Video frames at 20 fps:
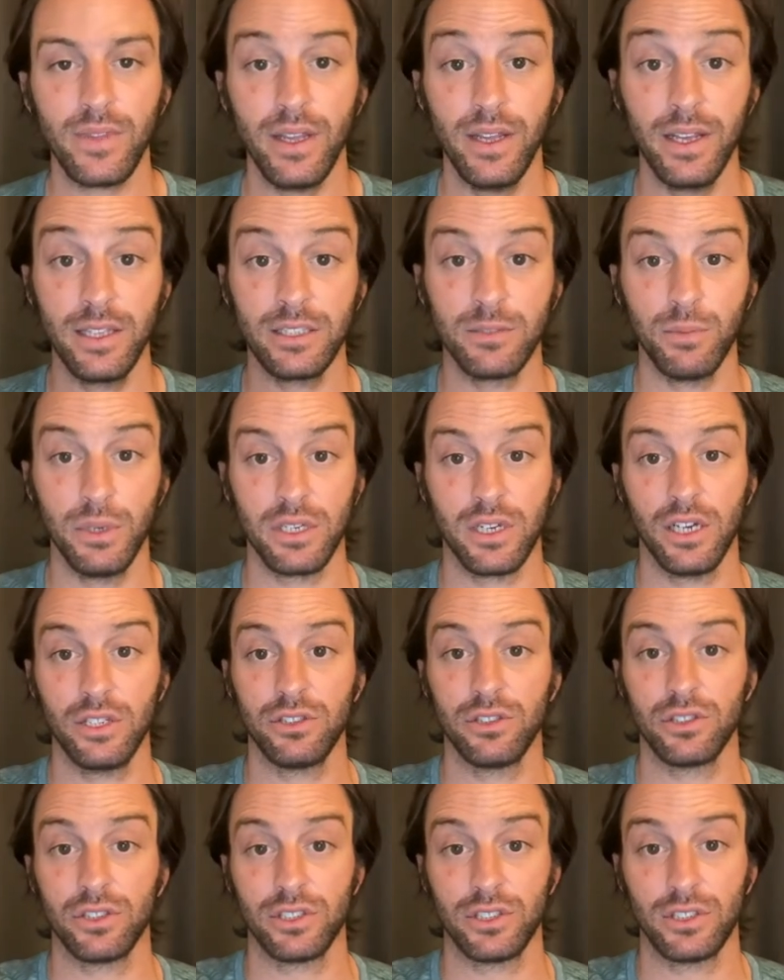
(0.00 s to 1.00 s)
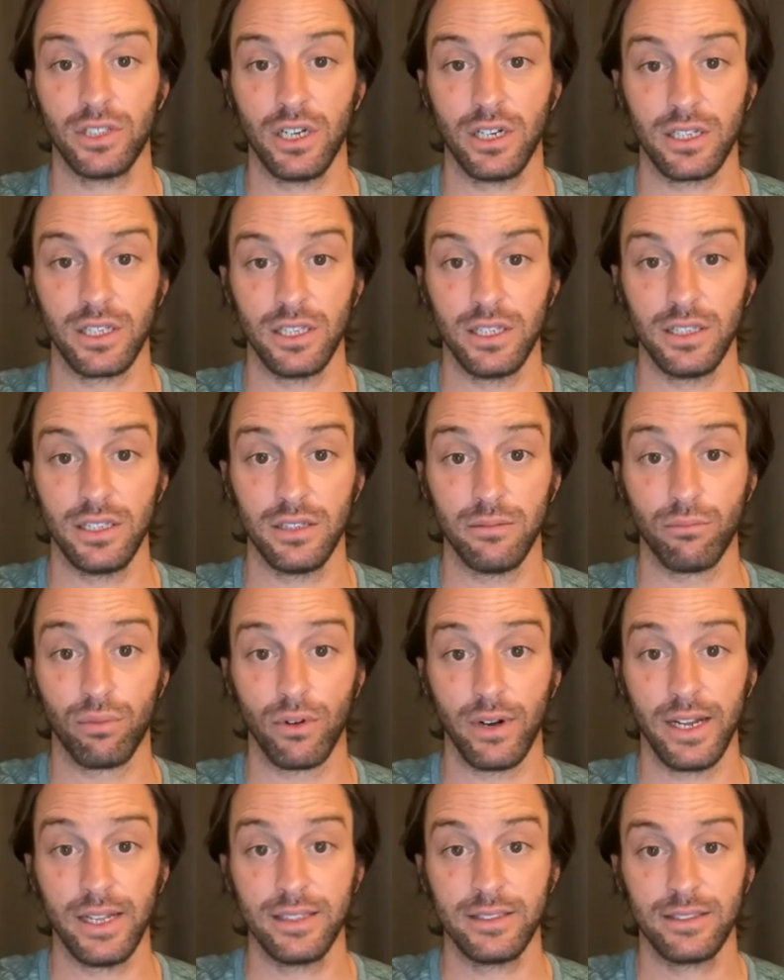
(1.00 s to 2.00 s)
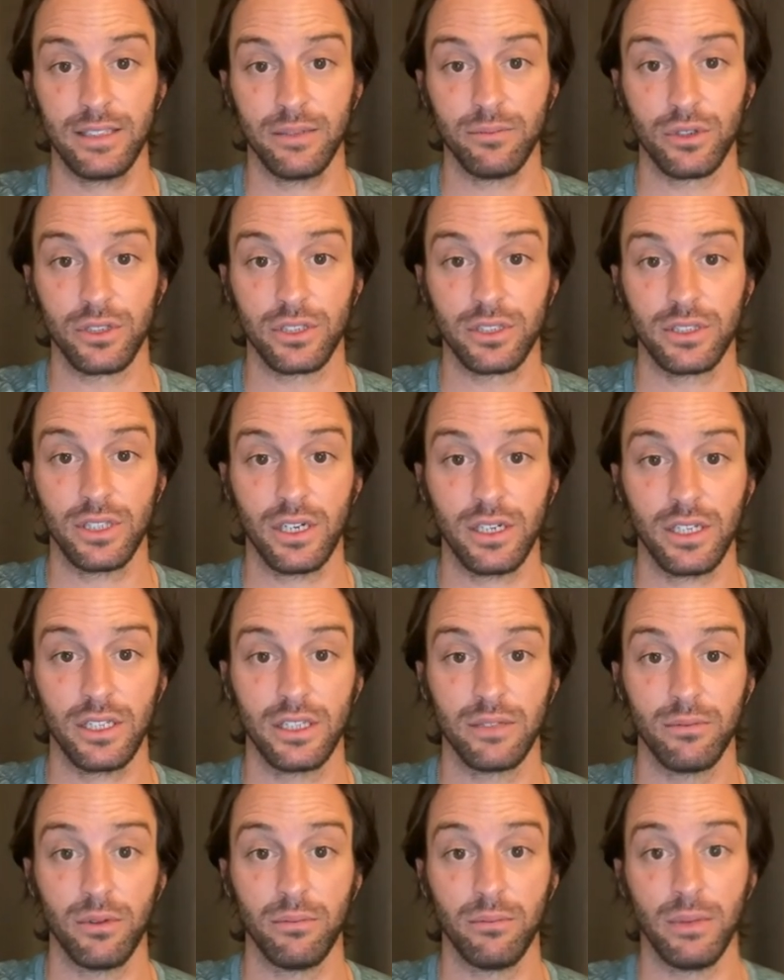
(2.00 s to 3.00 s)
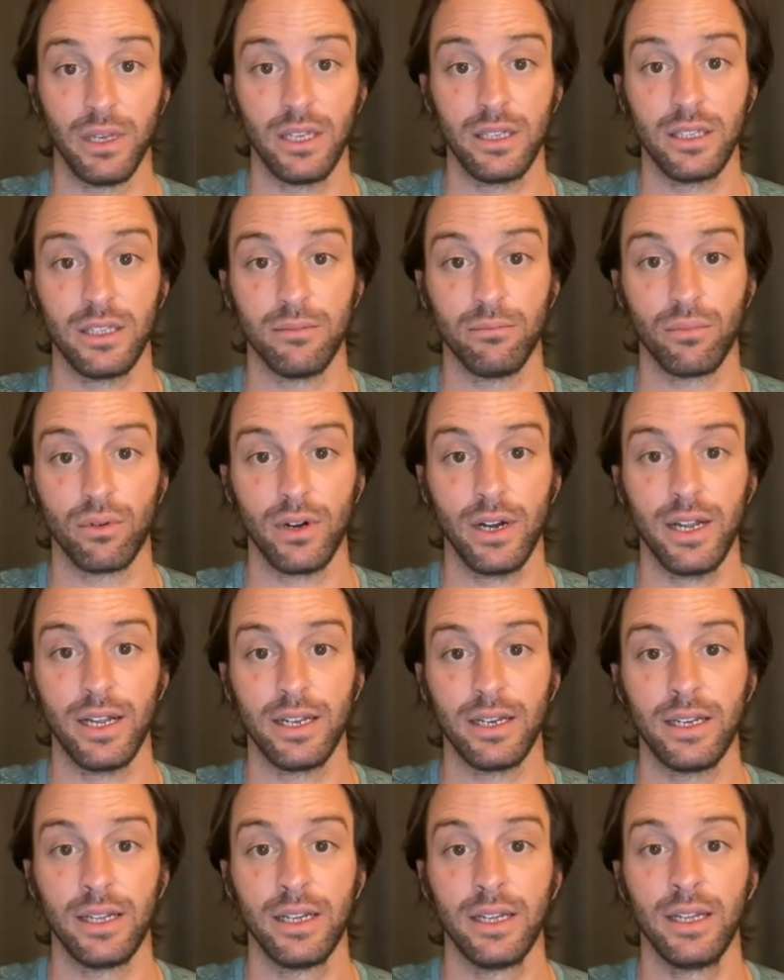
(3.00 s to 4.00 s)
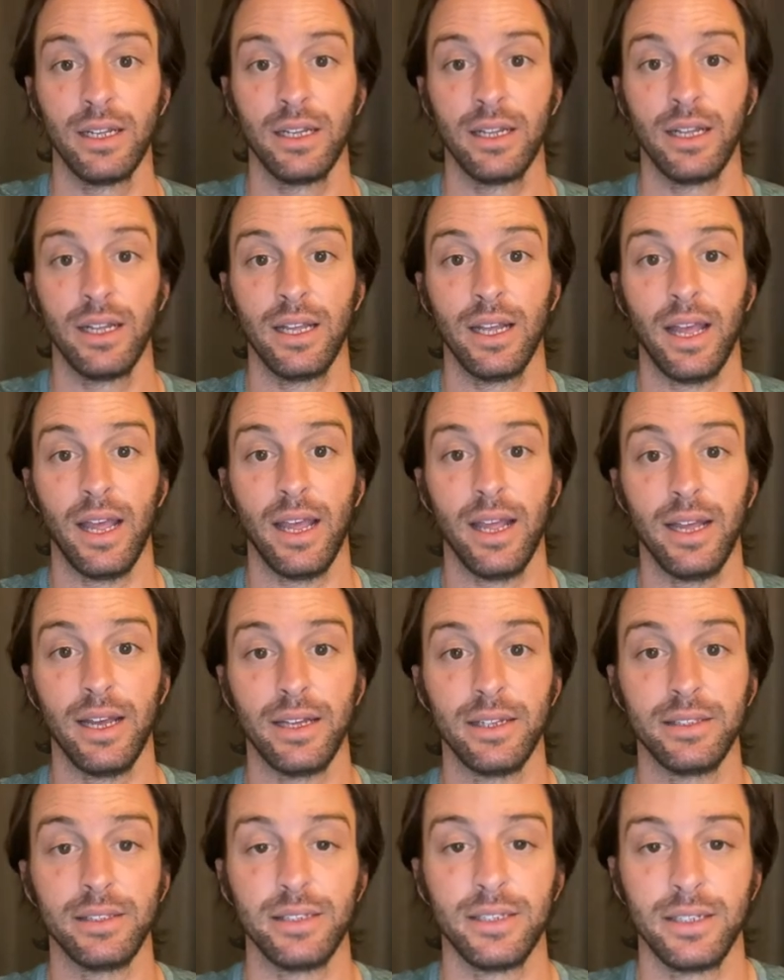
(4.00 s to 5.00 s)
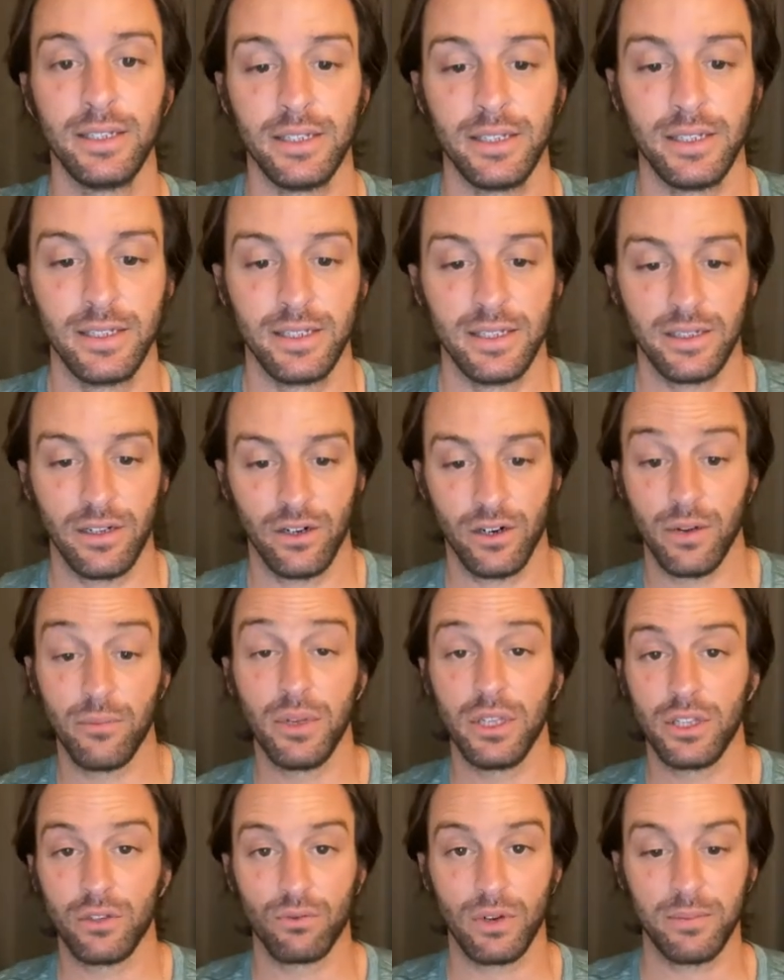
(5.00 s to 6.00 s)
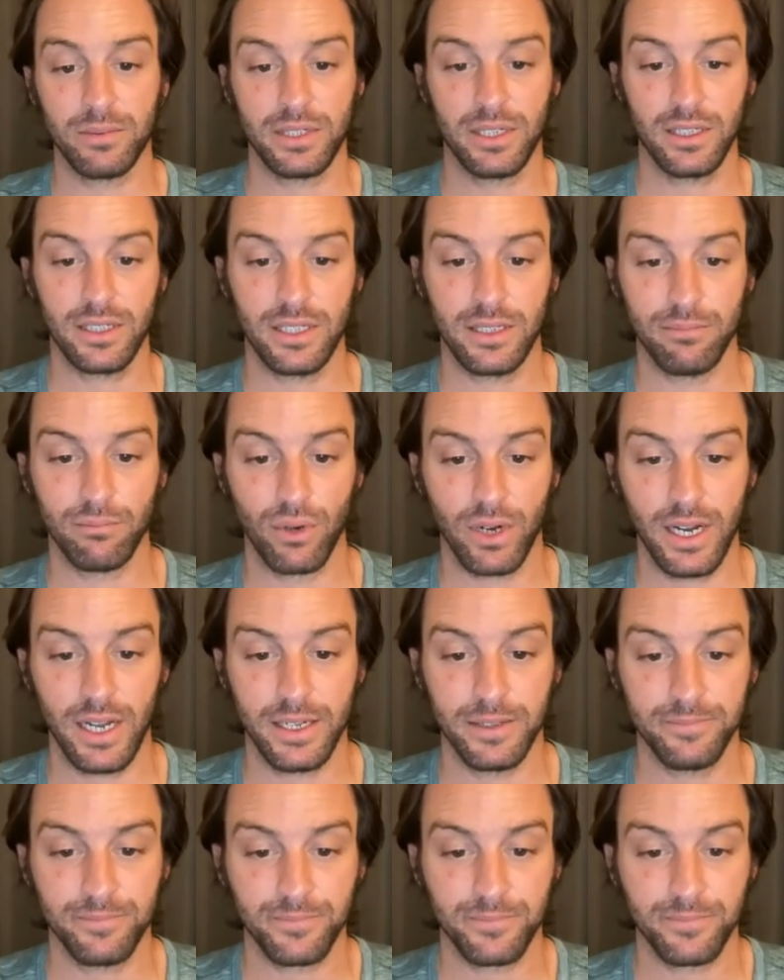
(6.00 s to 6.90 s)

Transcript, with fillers: it's because you're stuck in the brainstem you're stuck in the mammalian brain and or i mean the reptilian brain